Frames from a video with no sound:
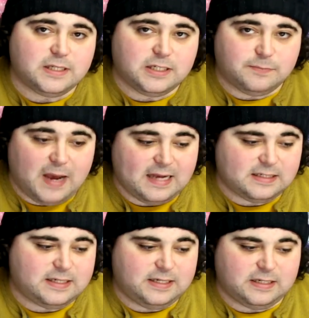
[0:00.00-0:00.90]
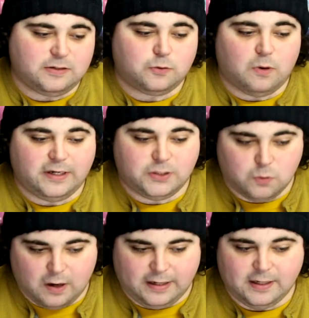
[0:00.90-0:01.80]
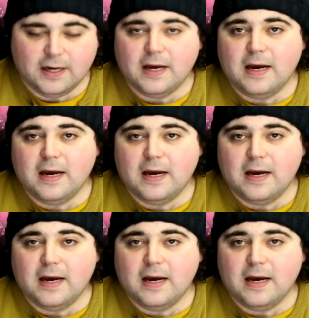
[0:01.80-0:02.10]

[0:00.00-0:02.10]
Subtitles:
this past season, 2020,